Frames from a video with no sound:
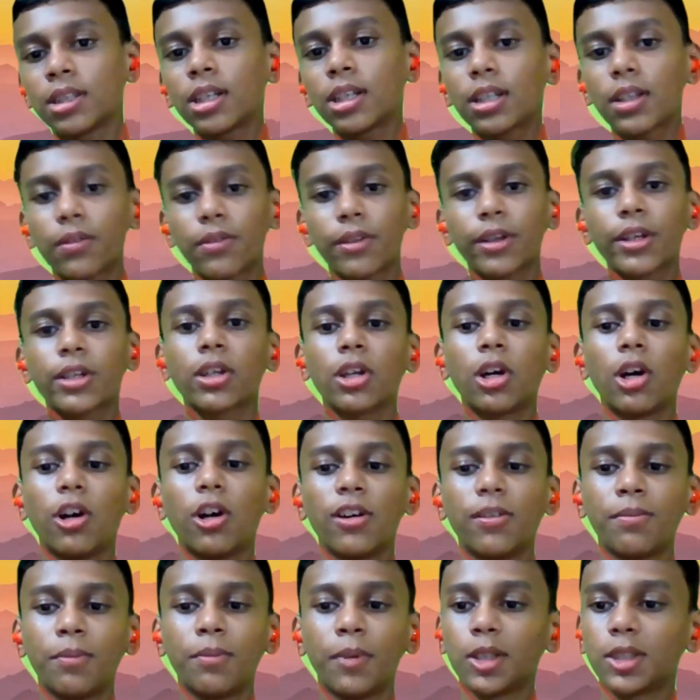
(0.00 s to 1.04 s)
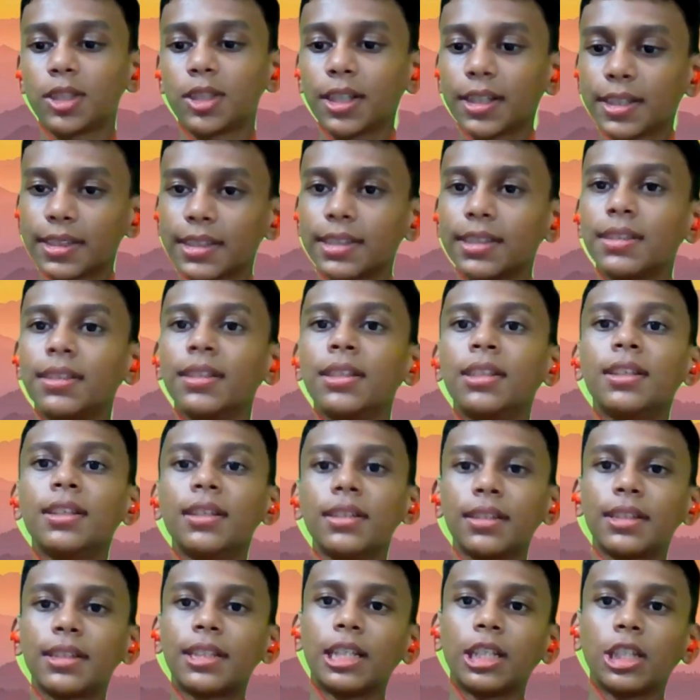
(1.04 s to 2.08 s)
not affect law of mass action.
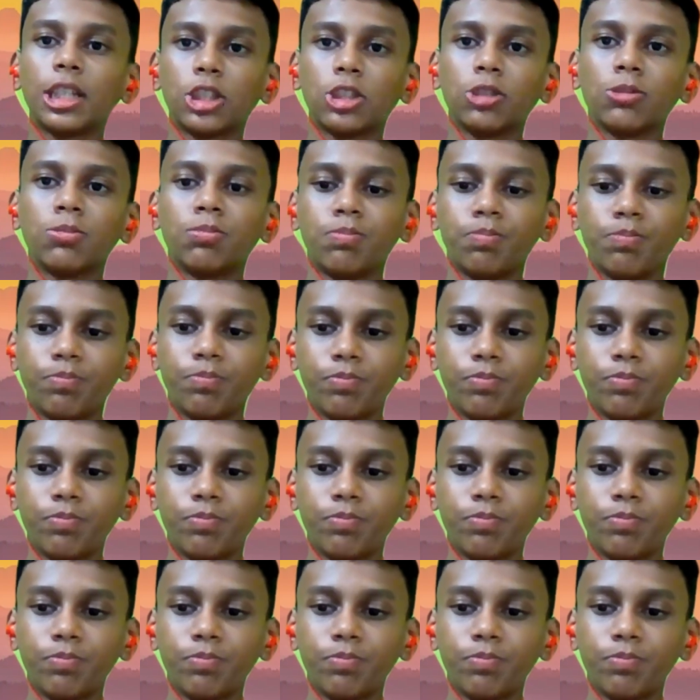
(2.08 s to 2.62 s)
Thank you.